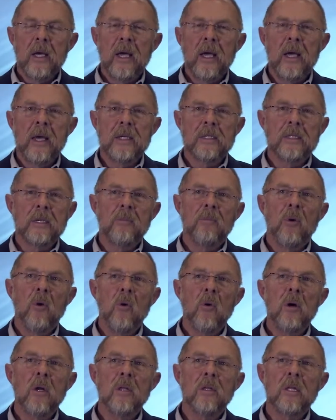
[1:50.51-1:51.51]
It is
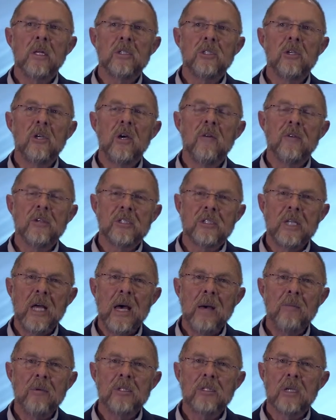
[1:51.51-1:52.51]
important that you have
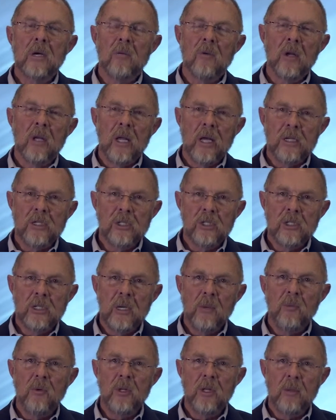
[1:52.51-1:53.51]
established a
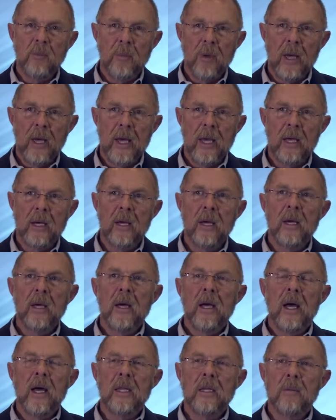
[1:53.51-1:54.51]
relationship with the bank
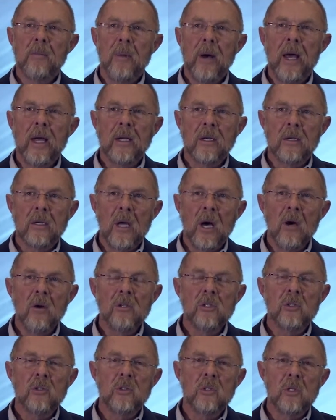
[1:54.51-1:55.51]
and the bank
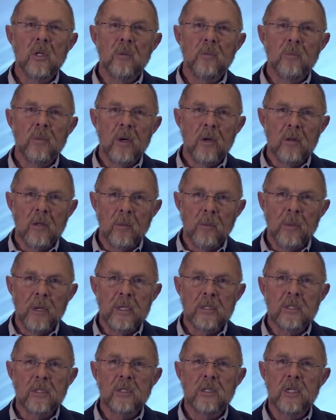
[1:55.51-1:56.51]
knows the
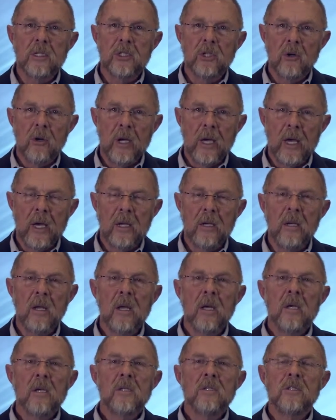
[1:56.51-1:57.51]
business that you're in,
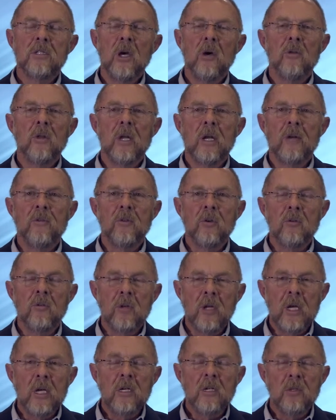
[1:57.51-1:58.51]
so that if you
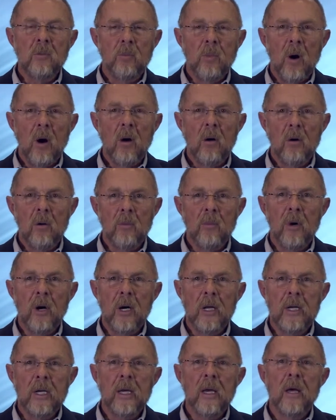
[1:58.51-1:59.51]
need to borrow
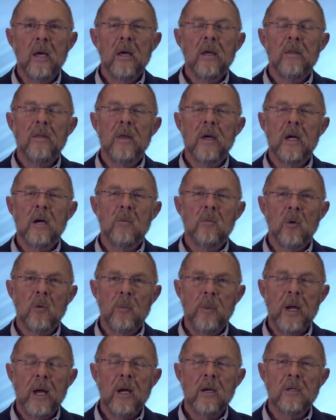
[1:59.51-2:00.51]
money, they are
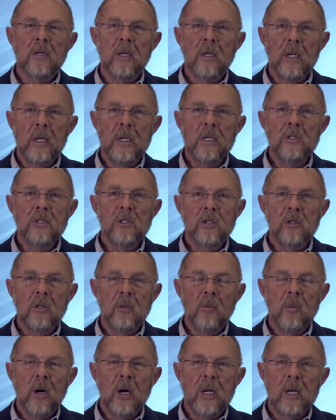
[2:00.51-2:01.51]
prepared to lend you the
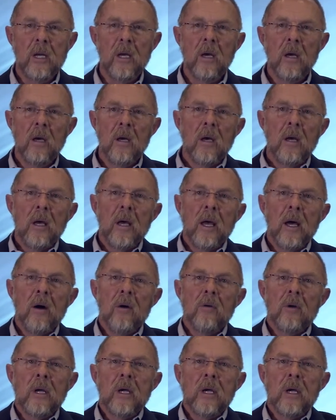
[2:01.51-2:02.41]
money on